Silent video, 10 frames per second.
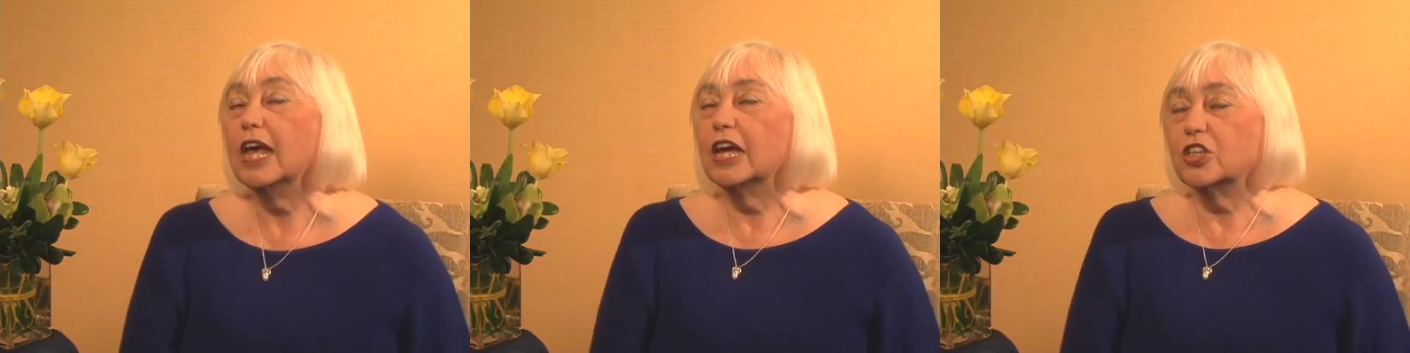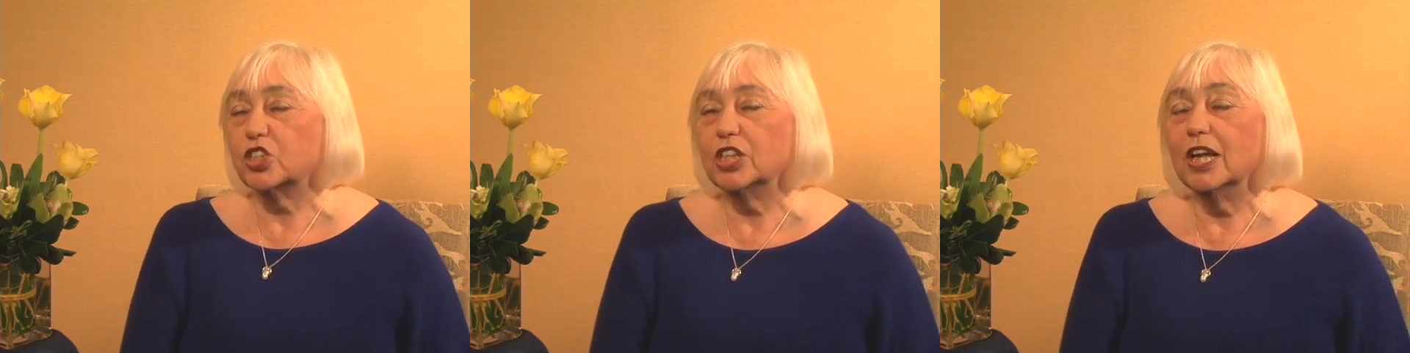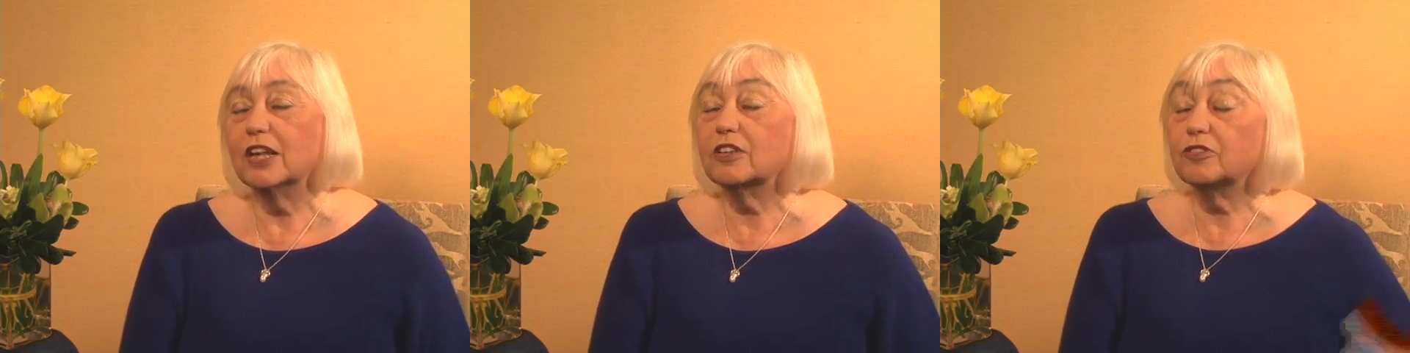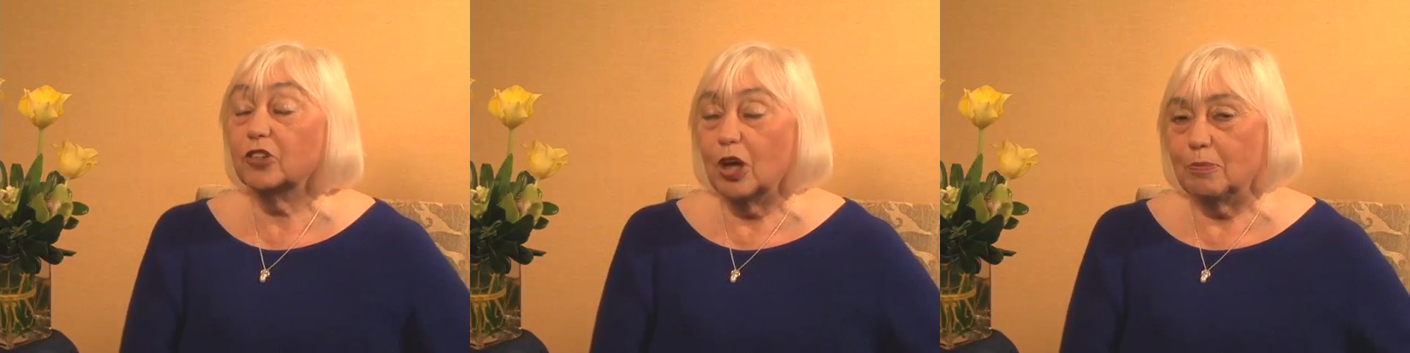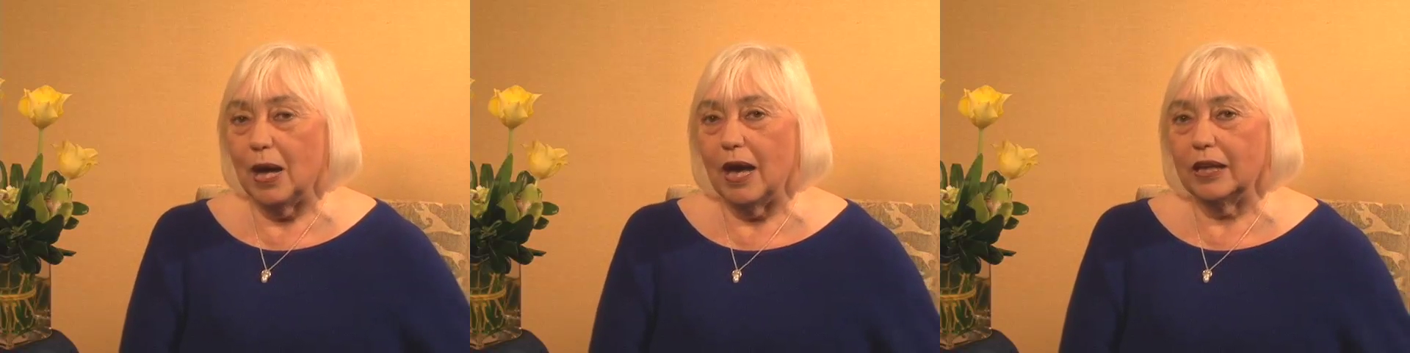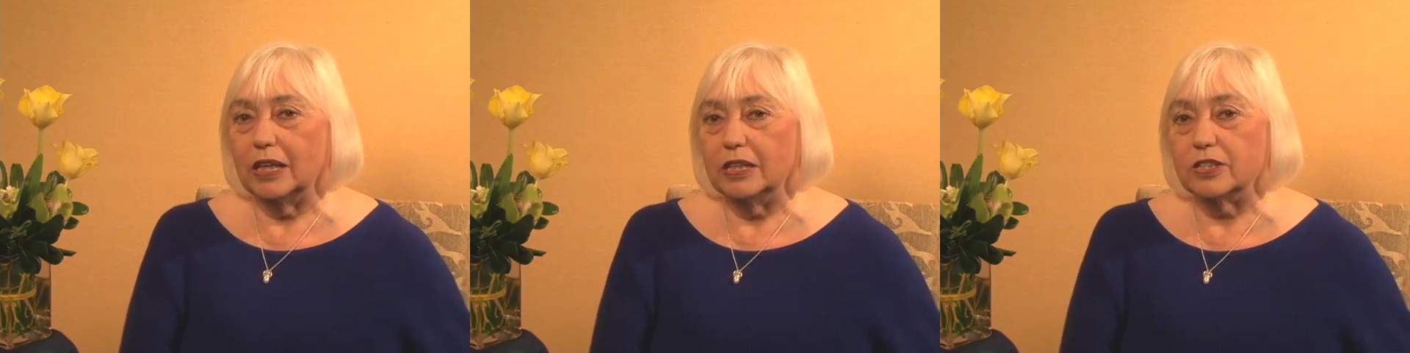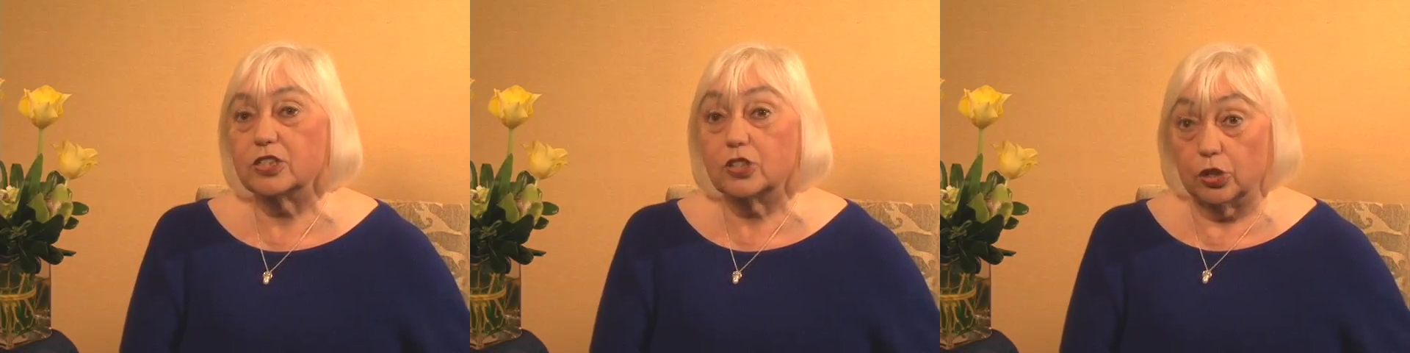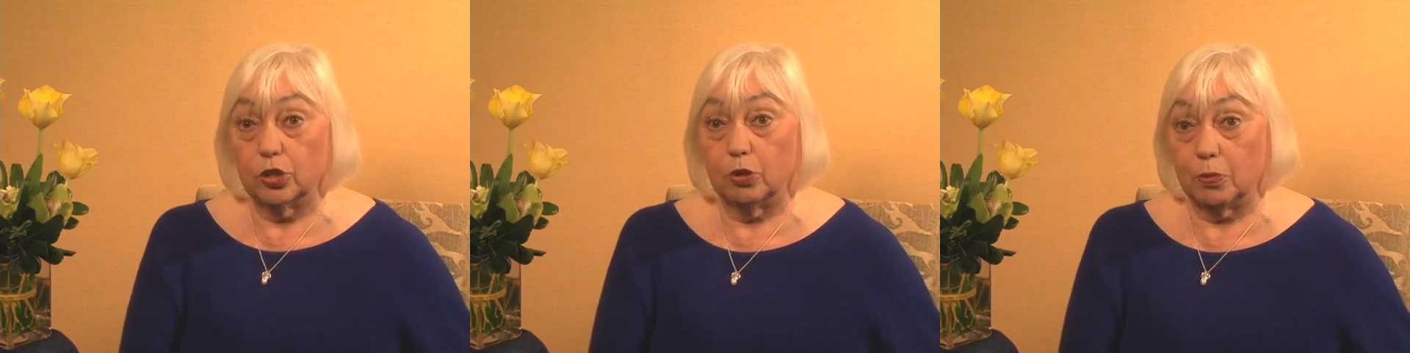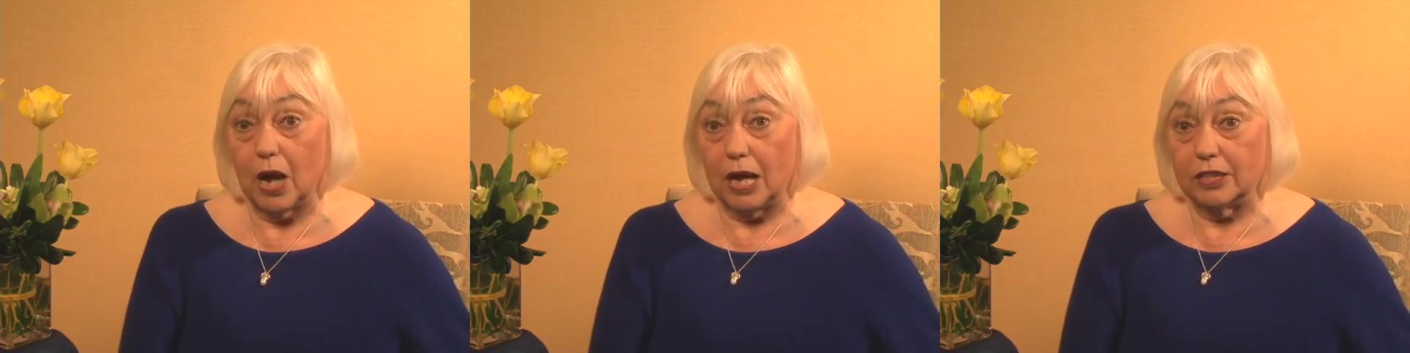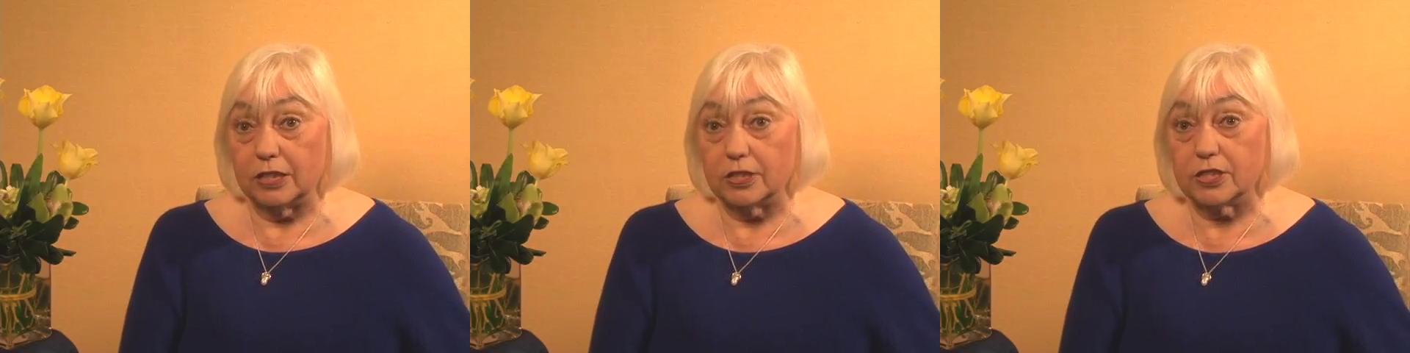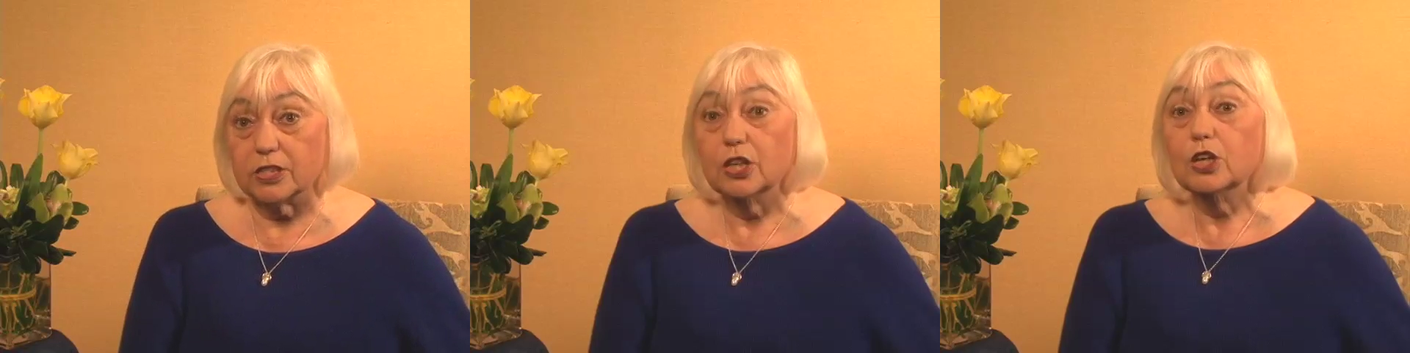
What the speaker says: and she had to fly back east to her practice.